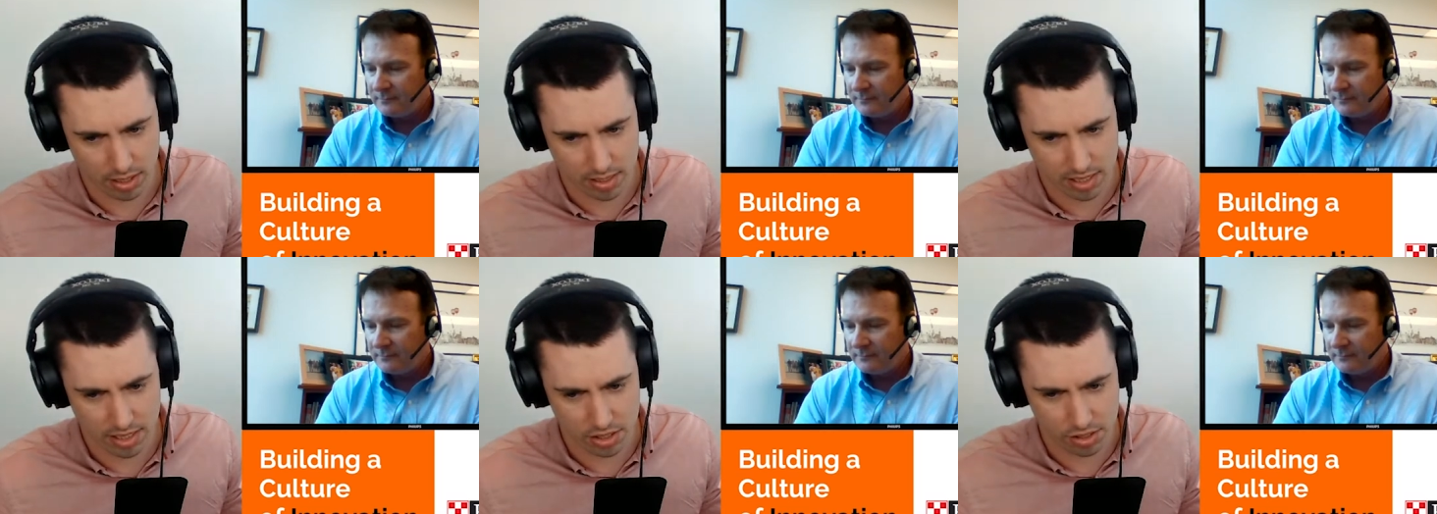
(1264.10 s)

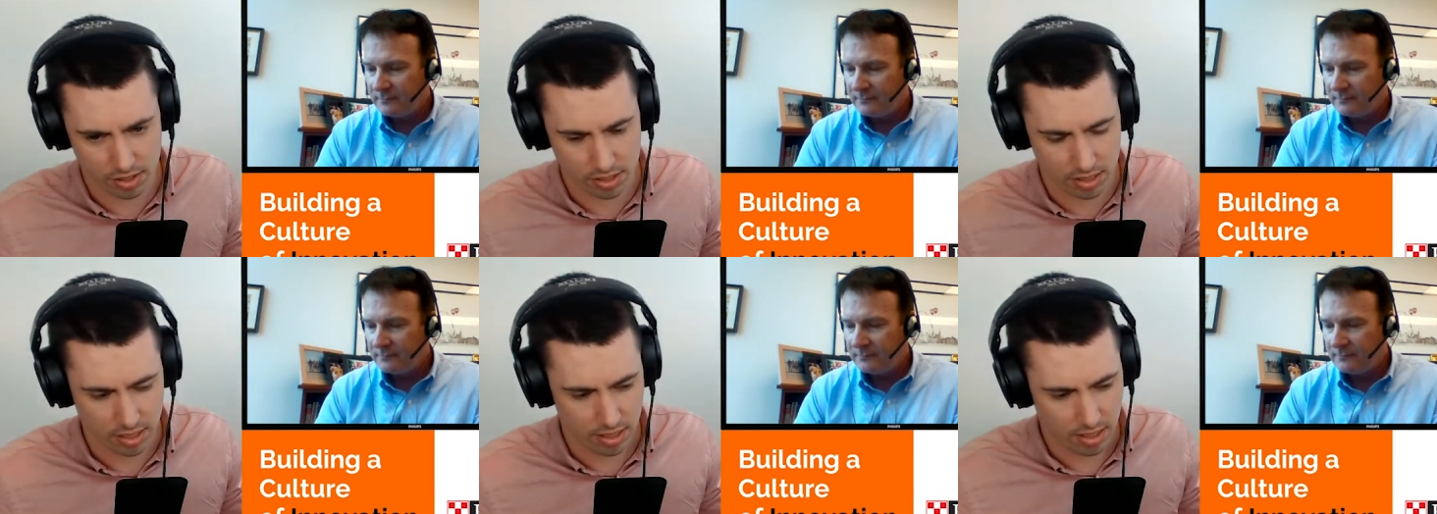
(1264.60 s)

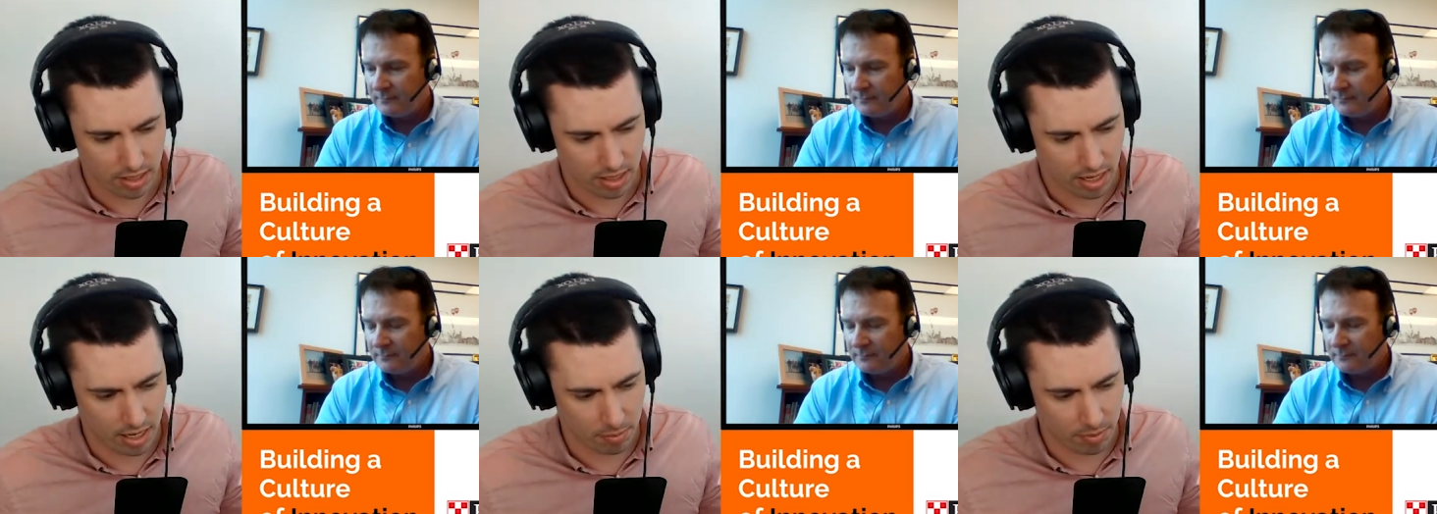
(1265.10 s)
Speaker 1: organisation.
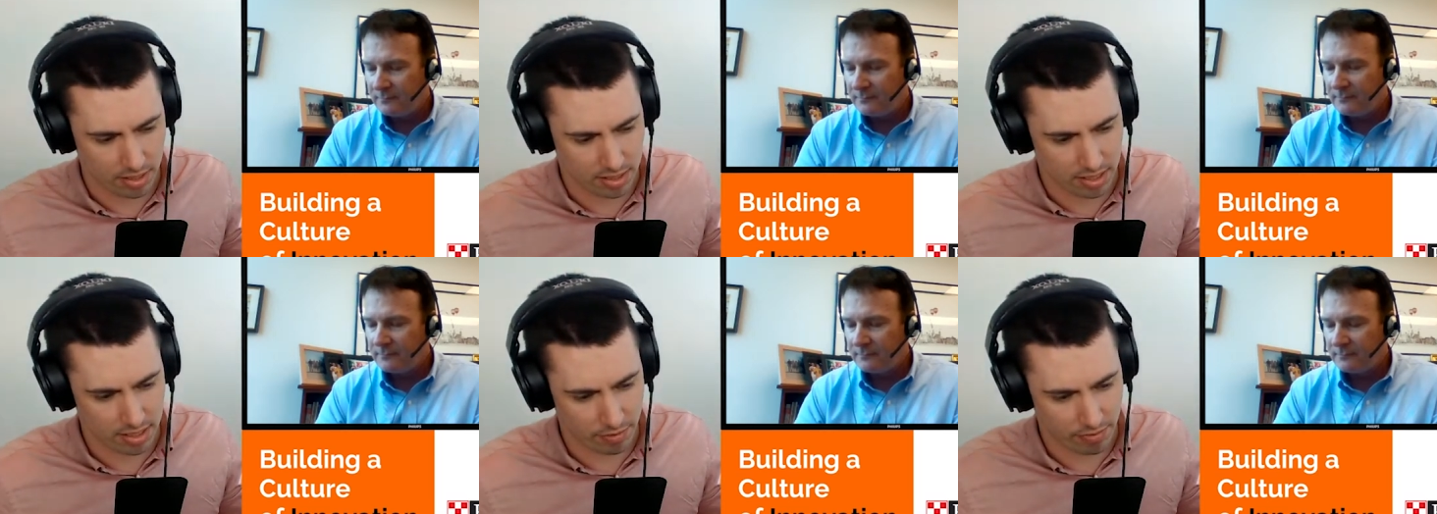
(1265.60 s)
Um, has
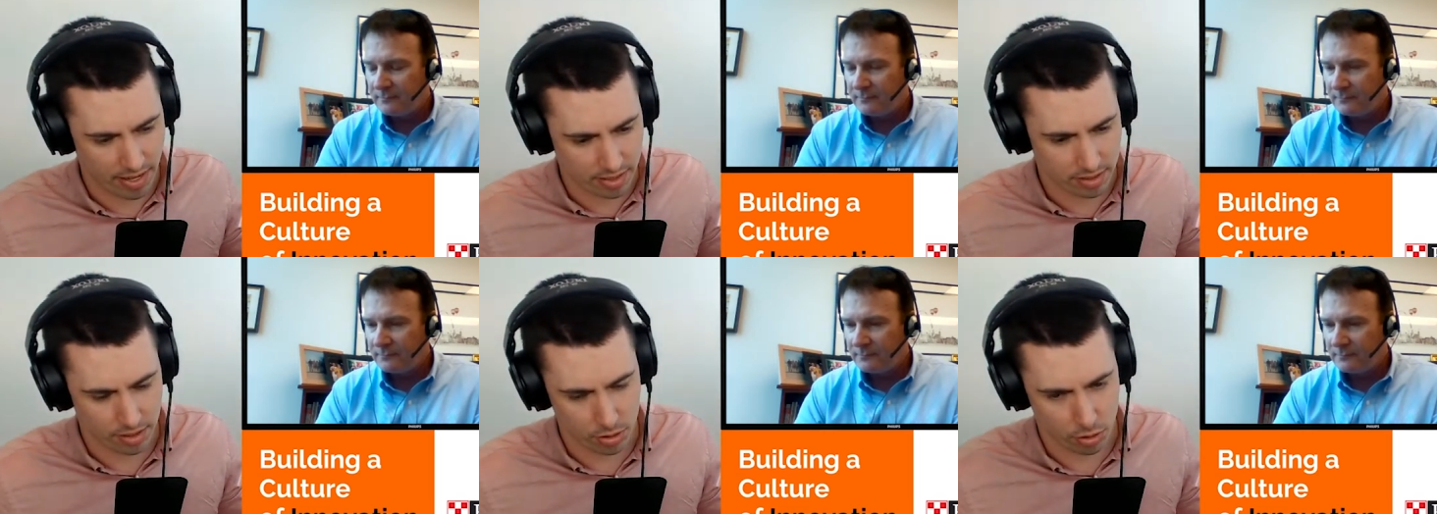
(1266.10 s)
this
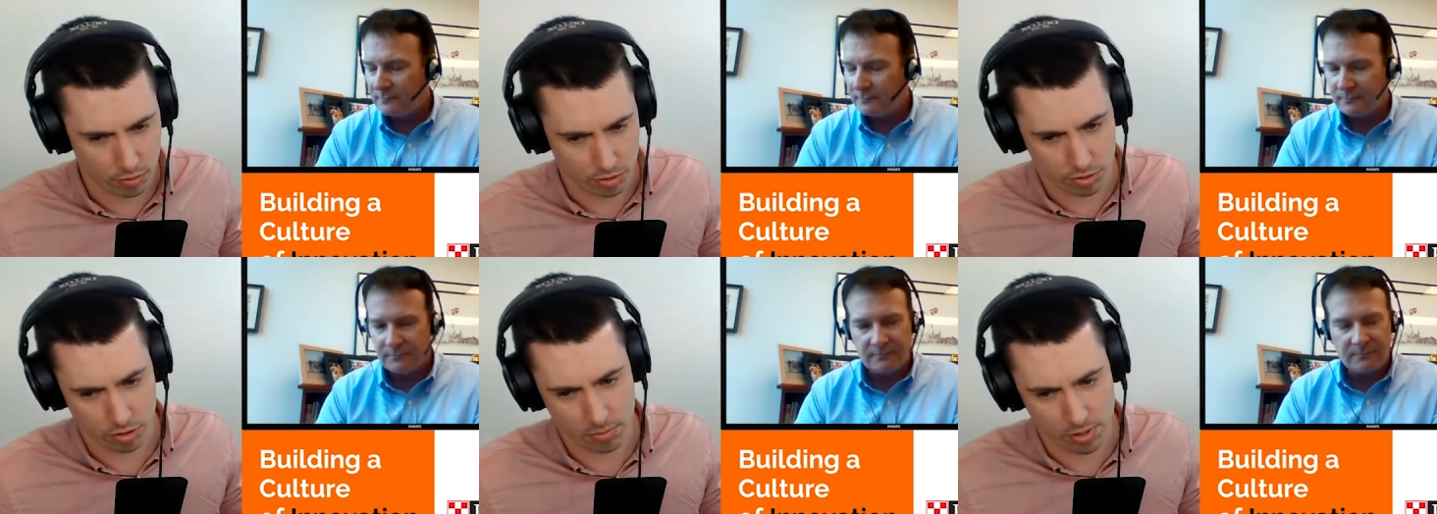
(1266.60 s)
affected your
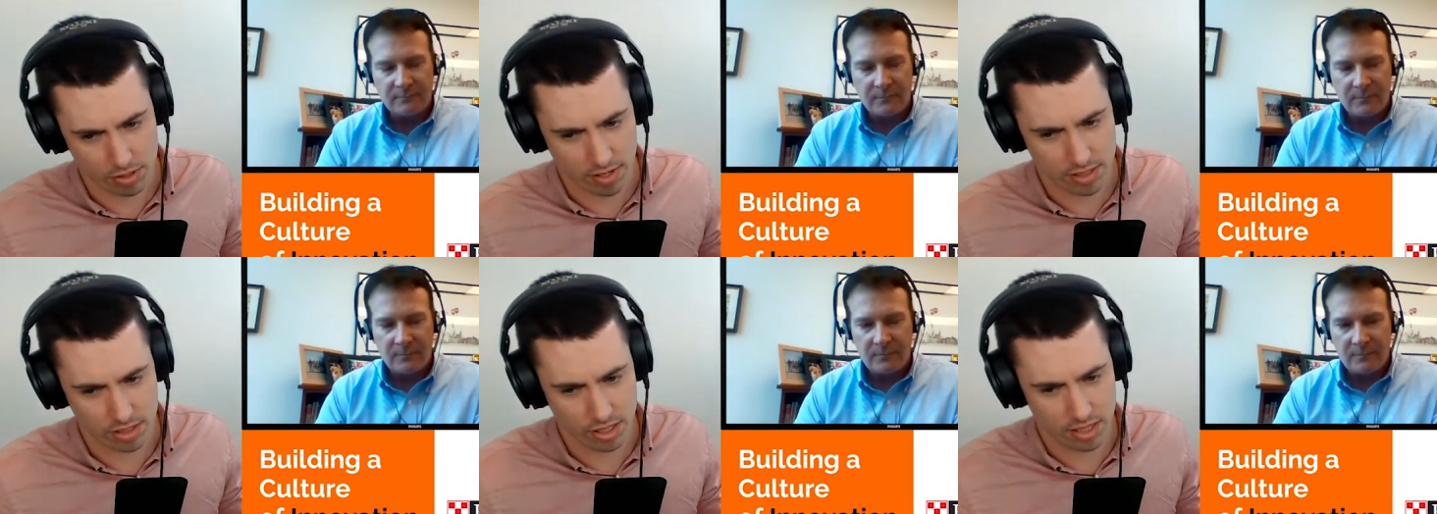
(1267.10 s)
recruitment
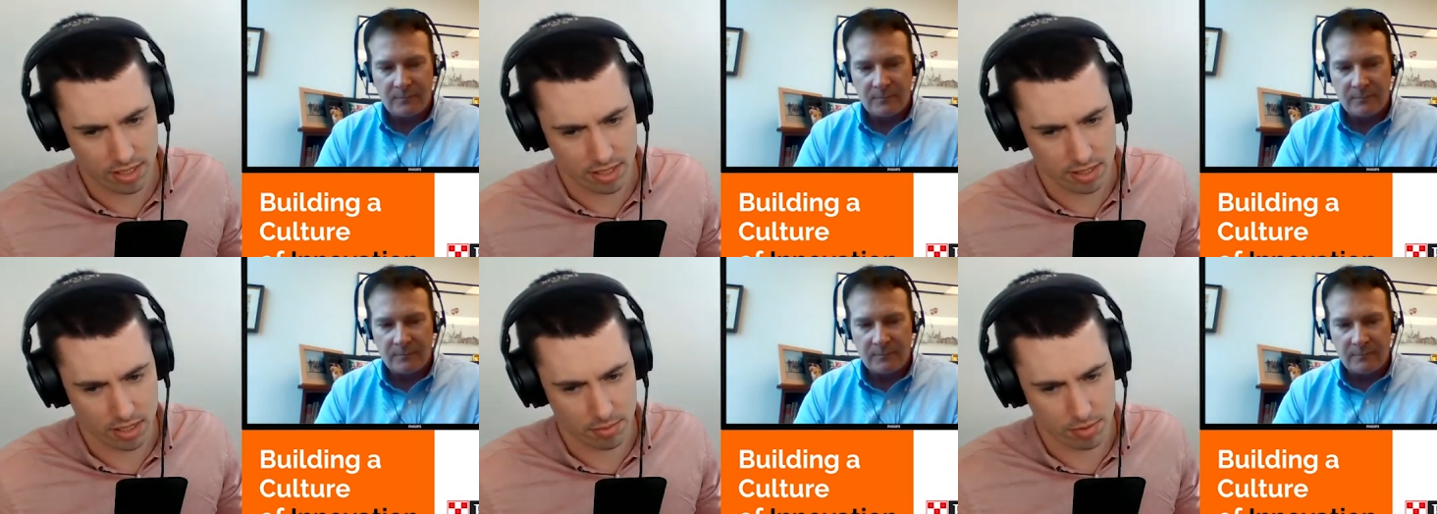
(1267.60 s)
strategy
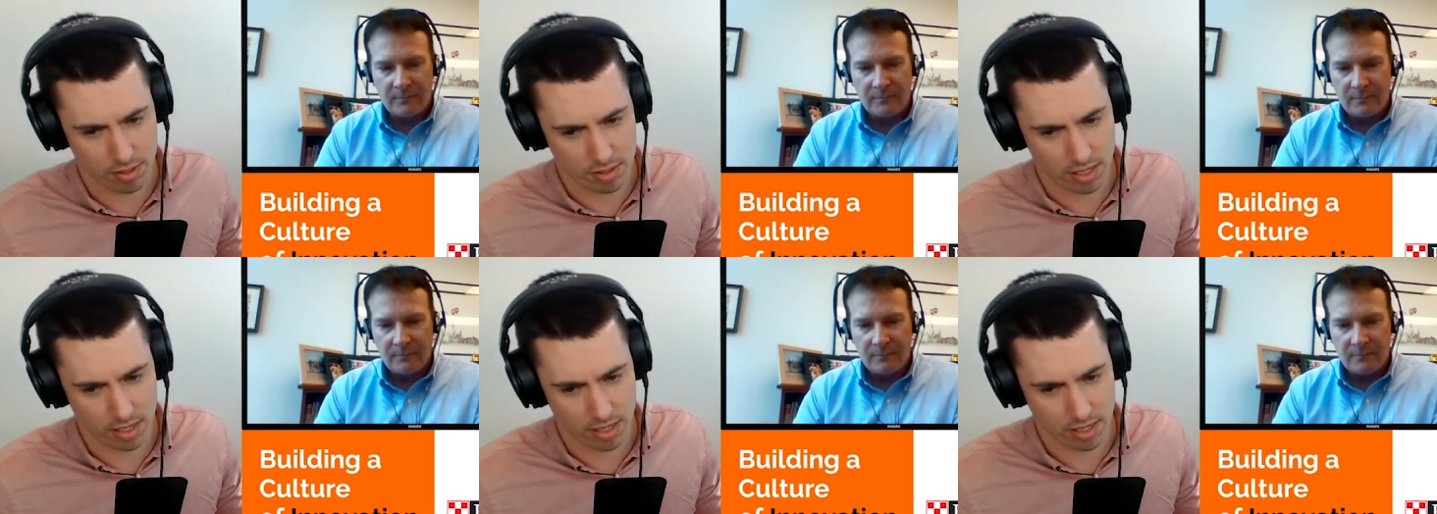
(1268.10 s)
in terms of the